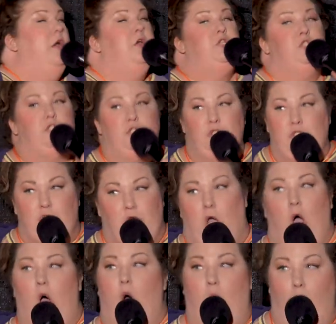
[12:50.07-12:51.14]

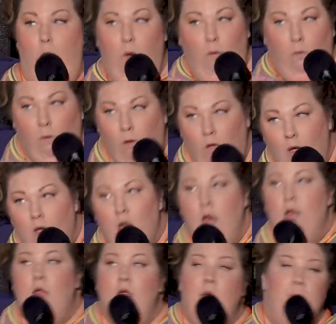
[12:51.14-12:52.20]
So
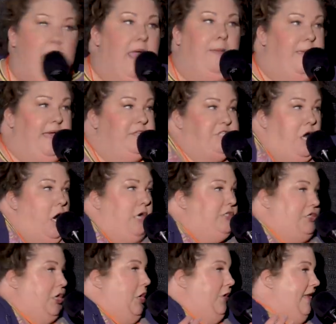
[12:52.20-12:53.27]
maybe it's our
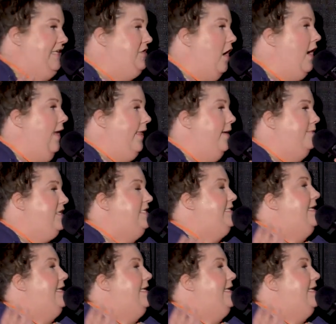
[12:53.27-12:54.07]
turn. That's all I'm just